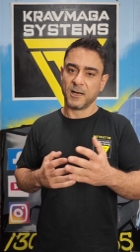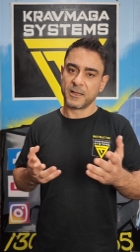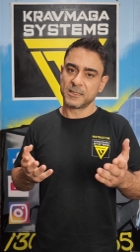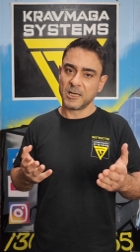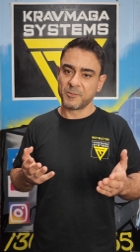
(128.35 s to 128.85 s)

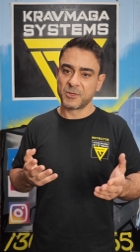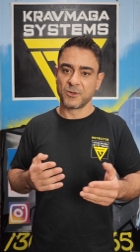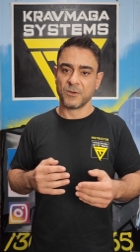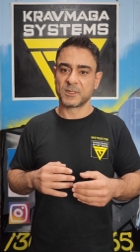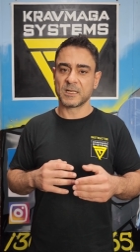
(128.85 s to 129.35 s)
That's up to
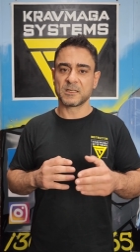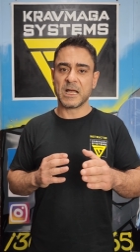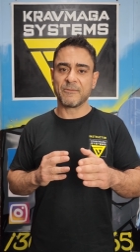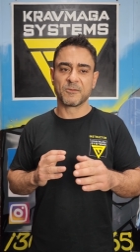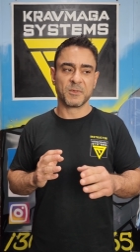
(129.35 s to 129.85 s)
you. It doesn't
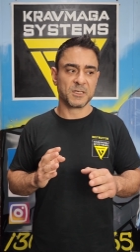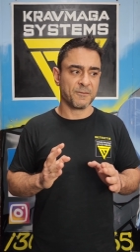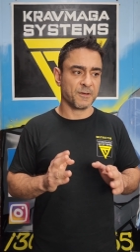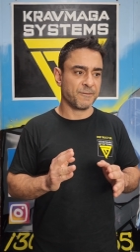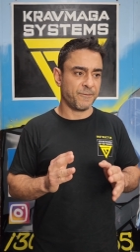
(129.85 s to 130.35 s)
have to be
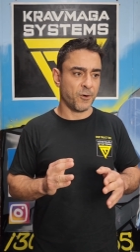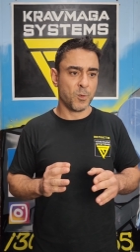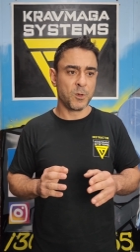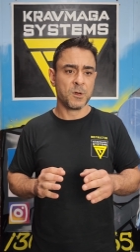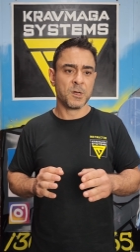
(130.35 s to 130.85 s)
something
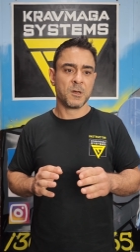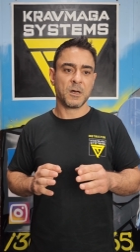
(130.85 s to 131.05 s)
formal.